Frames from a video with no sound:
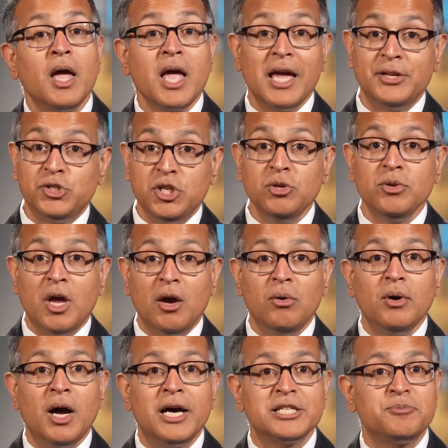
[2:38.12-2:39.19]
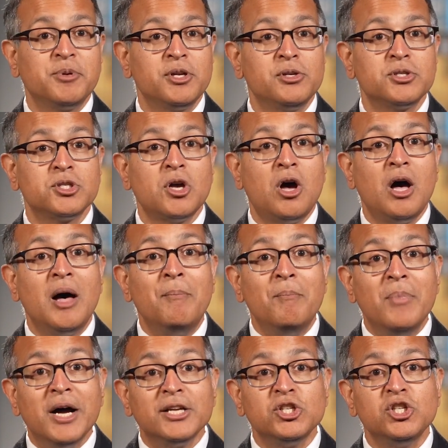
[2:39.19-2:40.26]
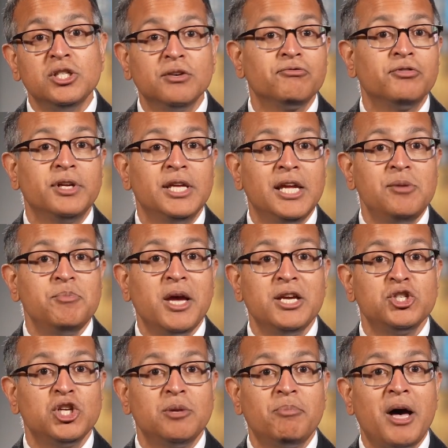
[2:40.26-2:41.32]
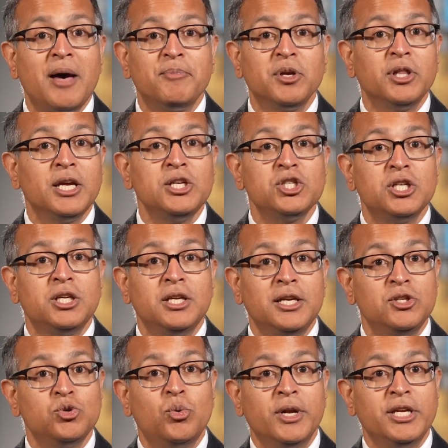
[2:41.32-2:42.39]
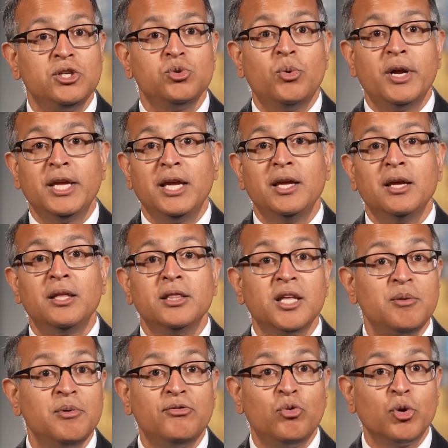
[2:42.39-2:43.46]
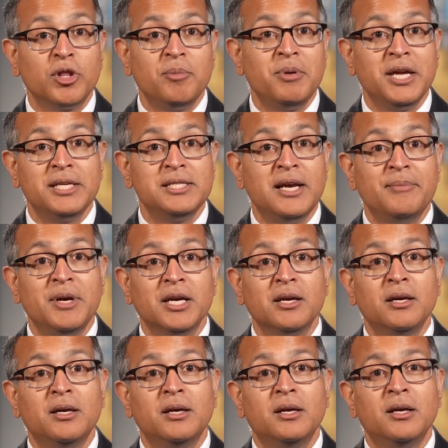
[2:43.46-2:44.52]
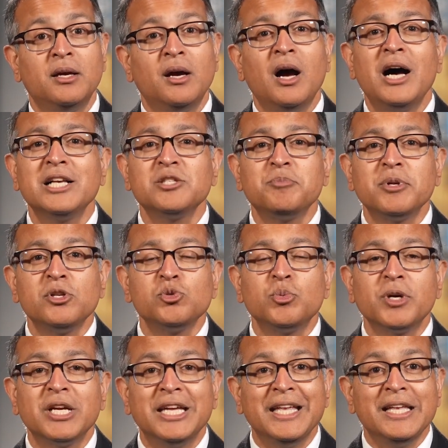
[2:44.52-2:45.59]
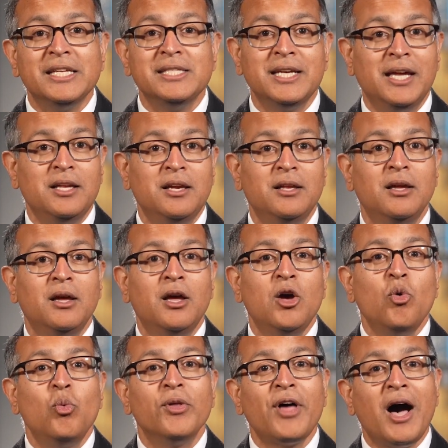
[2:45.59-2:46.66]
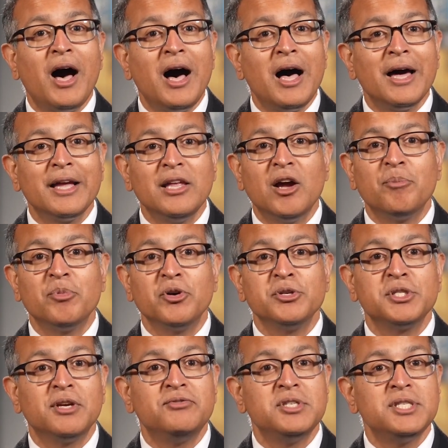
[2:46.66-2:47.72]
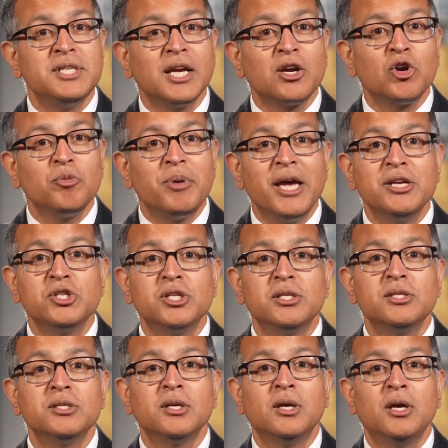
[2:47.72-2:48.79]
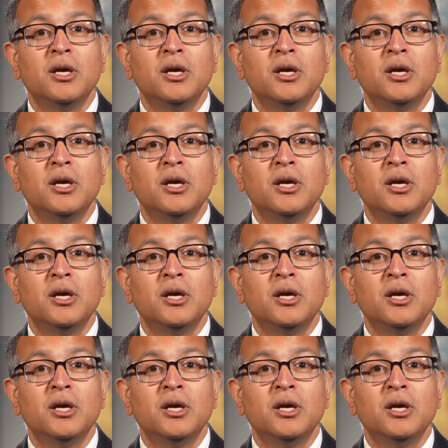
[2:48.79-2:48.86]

As you know, hospitals saw a much different inpatient population in 2020 than before the pandemic. Hospitals were inundated with high numbers of sicker patients